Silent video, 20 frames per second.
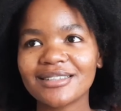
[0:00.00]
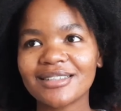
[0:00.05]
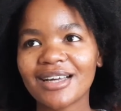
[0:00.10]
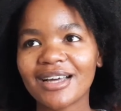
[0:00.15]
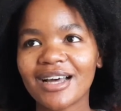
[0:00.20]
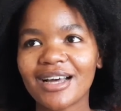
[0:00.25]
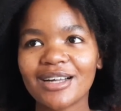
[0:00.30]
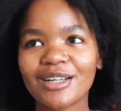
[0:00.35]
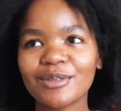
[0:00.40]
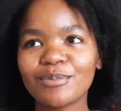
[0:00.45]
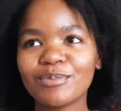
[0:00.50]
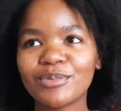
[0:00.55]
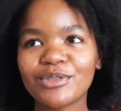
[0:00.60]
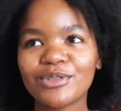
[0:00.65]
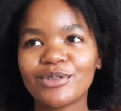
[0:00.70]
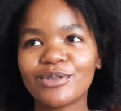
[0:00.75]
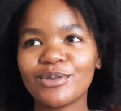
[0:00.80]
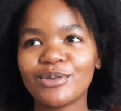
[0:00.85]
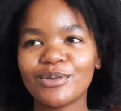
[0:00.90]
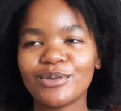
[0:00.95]

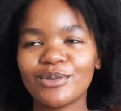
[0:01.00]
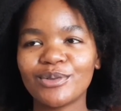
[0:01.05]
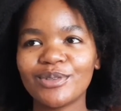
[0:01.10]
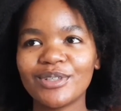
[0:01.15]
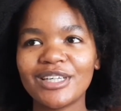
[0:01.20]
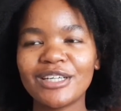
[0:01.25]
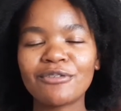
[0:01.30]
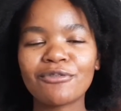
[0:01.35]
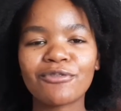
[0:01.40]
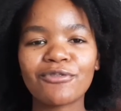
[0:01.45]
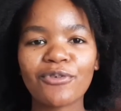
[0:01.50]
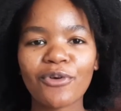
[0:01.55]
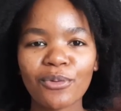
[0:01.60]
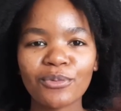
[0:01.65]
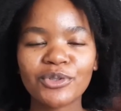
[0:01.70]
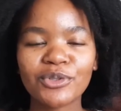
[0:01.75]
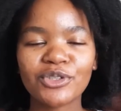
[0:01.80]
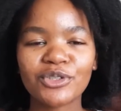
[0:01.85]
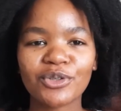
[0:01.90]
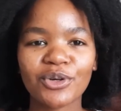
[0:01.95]
helps you,
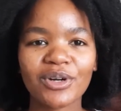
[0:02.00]
informs you